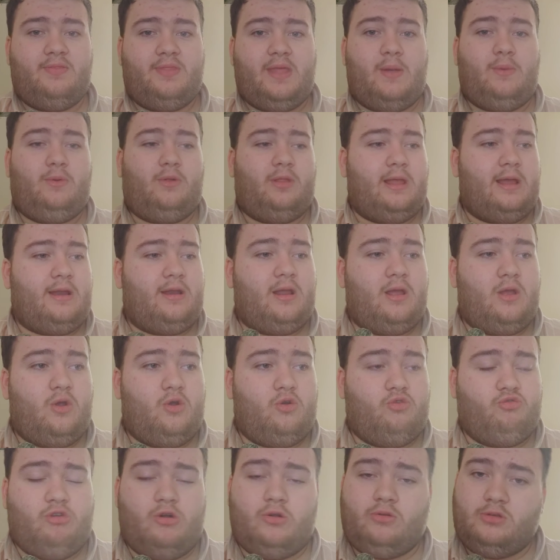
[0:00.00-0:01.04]
They will then
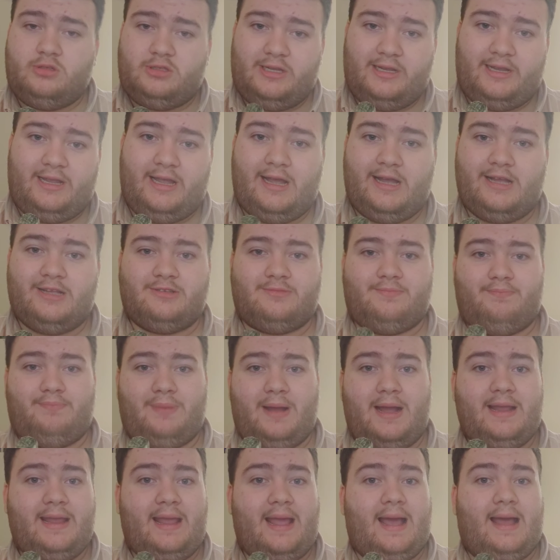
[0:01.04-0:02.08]
roll cigars by